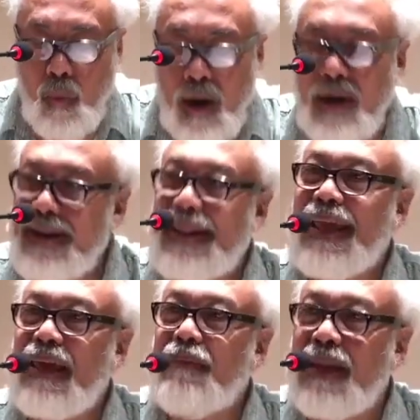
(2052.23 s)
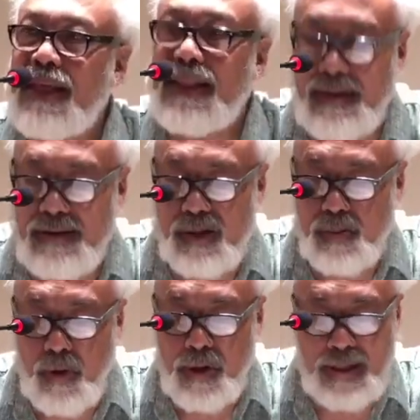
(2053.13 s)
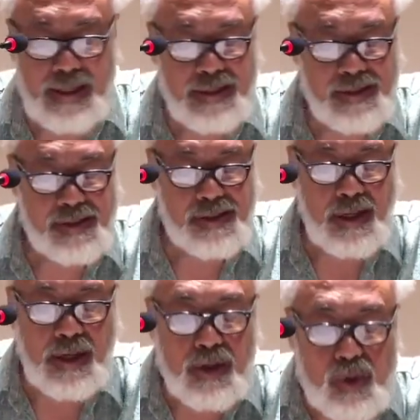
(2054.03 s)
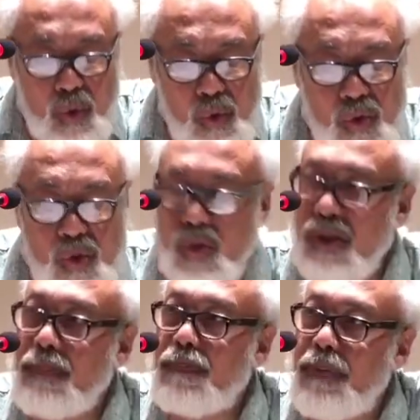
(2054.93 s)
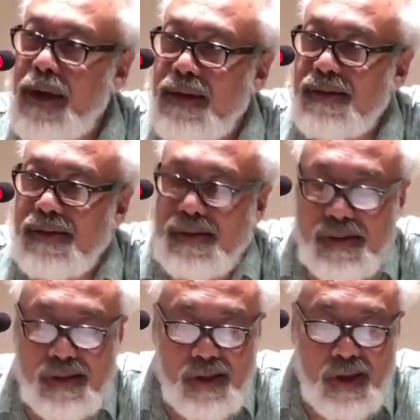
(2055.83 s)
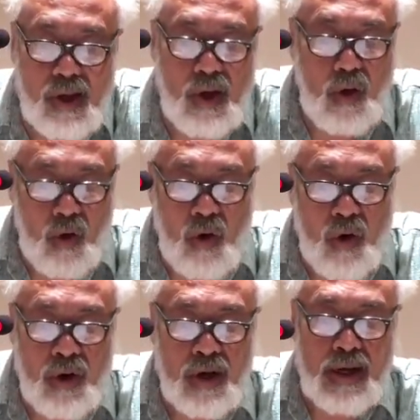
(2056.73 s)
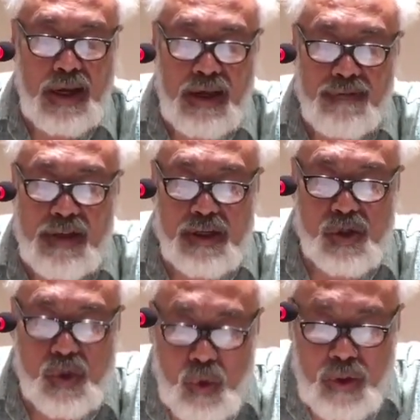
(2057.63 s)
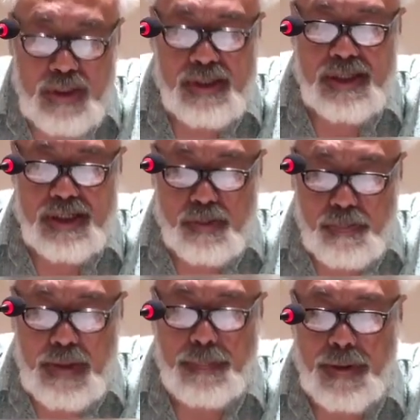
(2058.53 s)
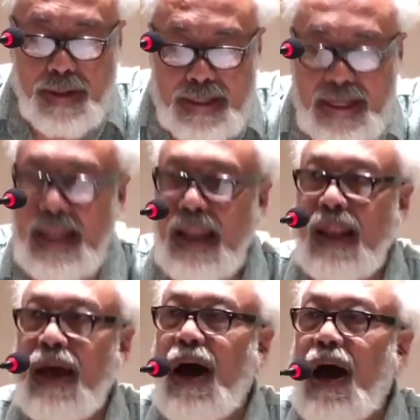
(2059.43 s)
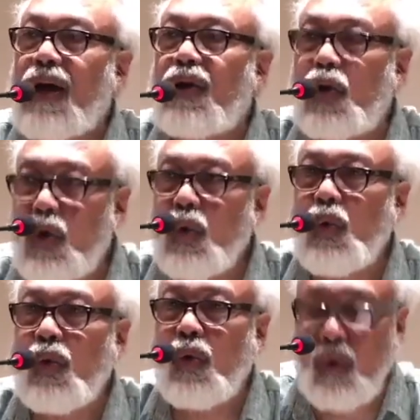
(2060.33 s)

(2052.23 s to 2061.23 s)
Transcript: what they, meaning the respondents, choose to suppress, or if the stories these people tell are true,